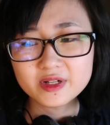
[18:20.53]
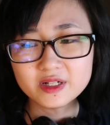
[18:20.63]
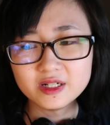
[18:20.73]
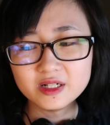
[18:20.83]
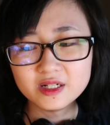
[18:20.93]

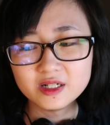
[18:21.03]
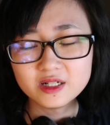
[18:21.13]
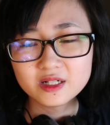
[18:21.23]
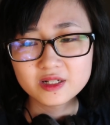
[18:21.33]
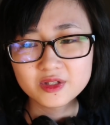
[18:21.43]

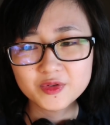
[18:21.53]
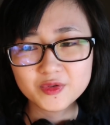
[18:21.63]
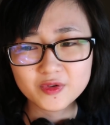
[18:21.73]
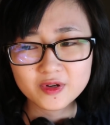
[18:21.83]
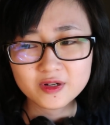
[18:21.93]

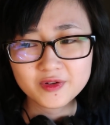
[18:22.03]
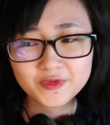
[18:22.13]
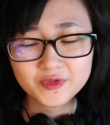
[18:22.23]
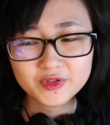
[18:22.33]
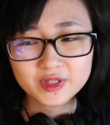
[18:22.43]
Rokaka
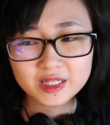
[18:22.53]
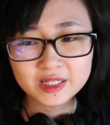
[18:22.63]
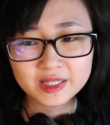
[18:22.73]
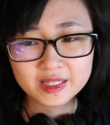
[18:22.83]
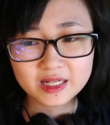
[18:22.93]
fruit
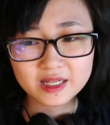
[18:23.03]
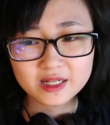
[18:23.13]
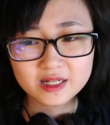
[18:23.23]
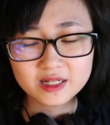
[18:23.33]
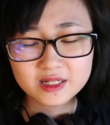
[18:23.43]
is
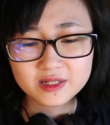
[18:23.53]
like